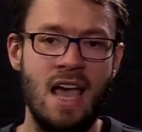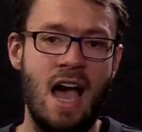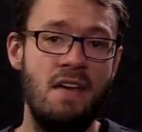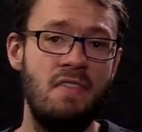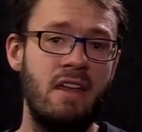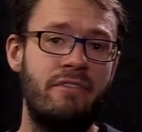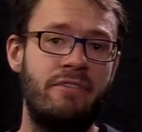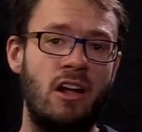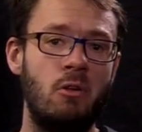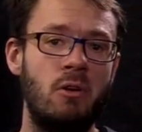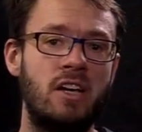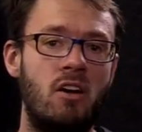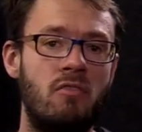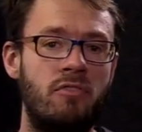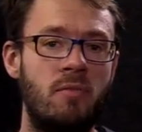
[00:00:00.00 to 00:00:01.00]
And then
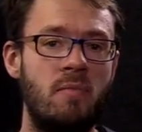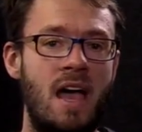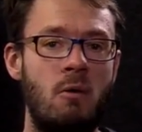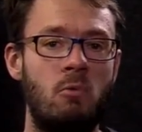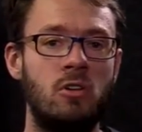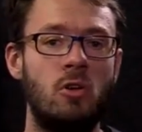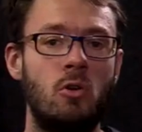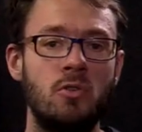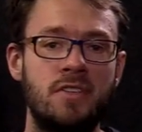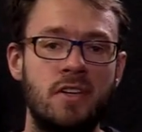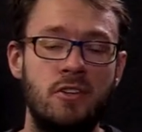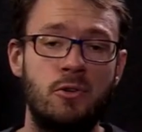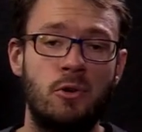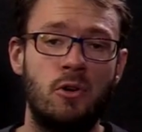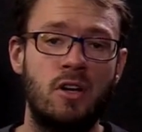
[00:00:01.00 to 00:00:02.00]
following on from that, we'll
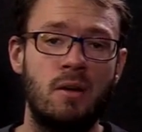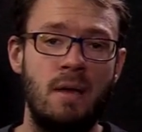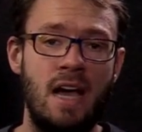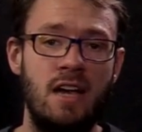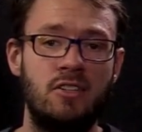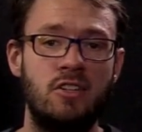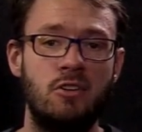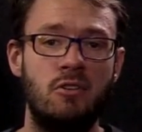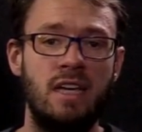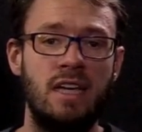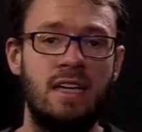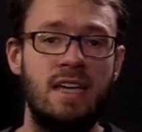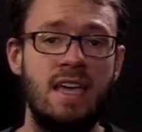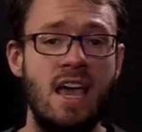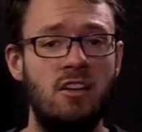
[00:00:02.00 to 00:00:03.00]
also talk about
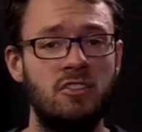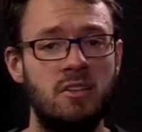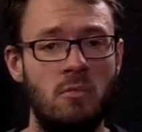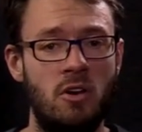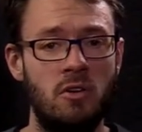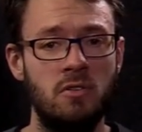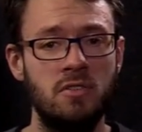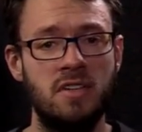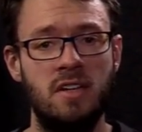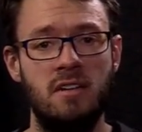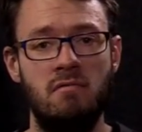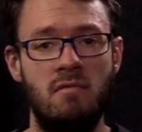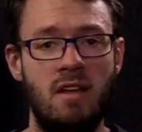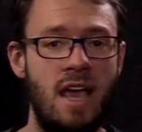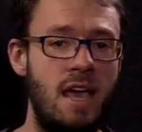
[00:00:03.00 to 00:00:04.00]
doing counter models
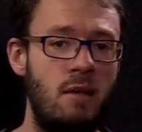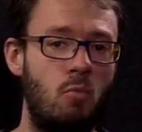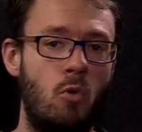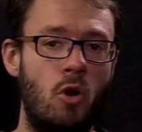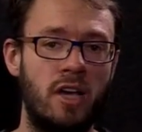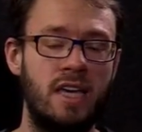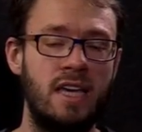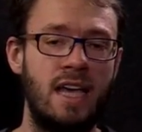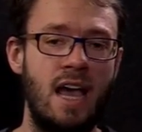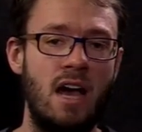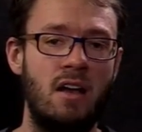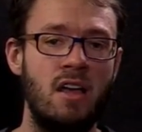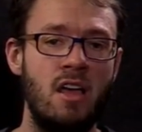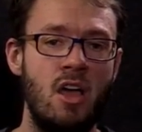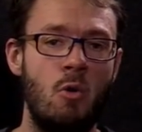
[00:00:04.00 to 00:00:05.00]
and working
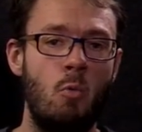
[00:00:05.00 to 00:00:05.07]
out